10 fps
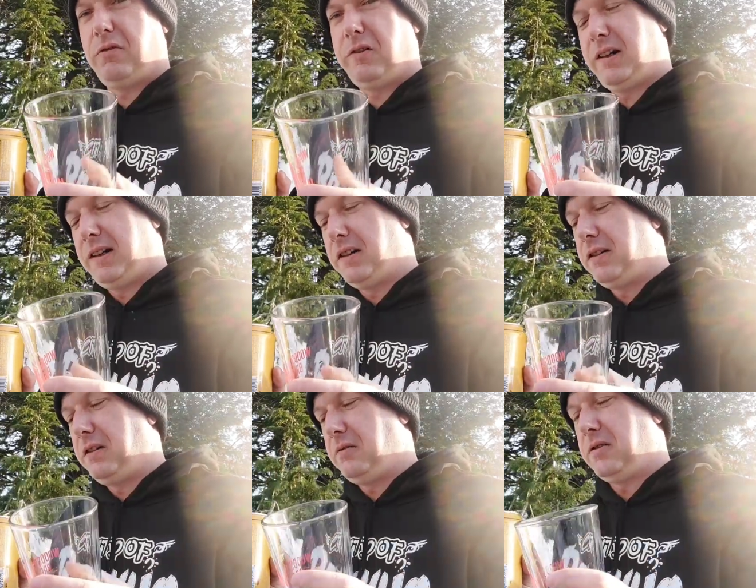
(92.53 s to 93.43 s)
Brewery,
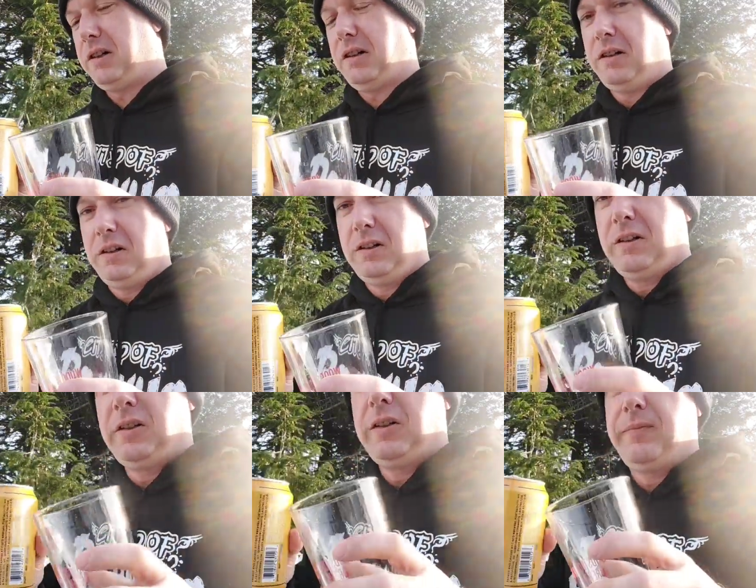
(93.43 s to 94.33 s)
don't you worry.
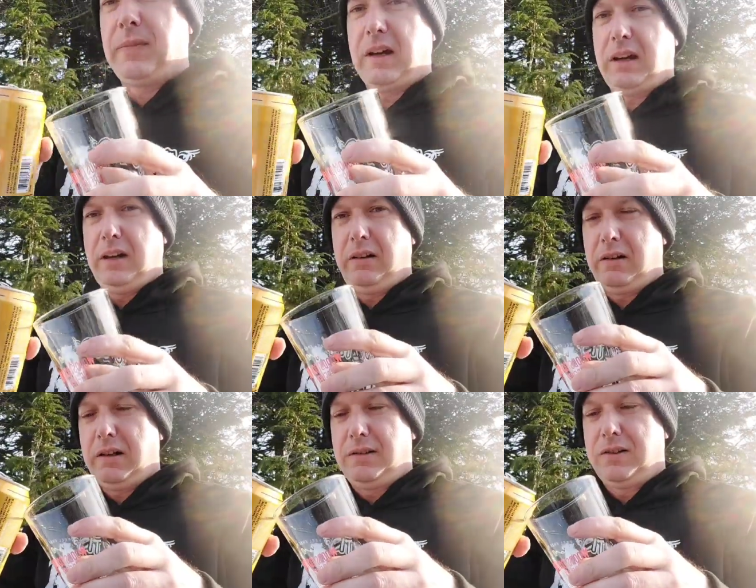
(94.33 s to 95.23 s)
Alright, here
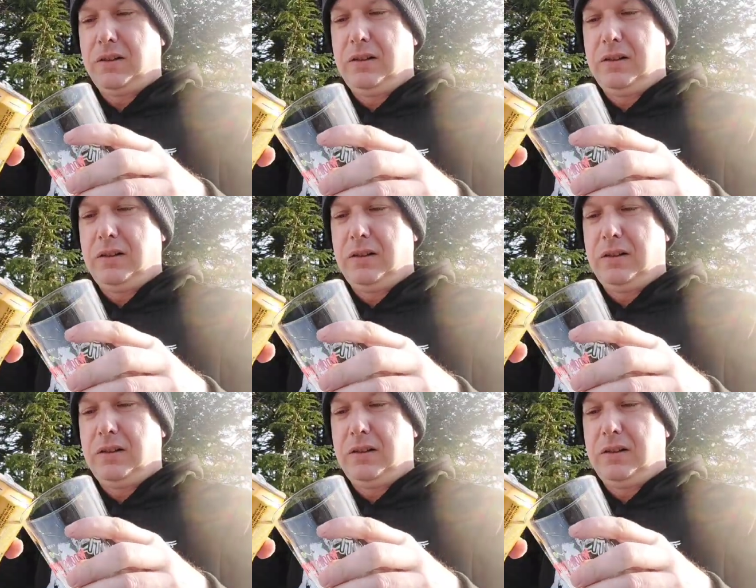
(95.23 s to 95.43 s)
it goes.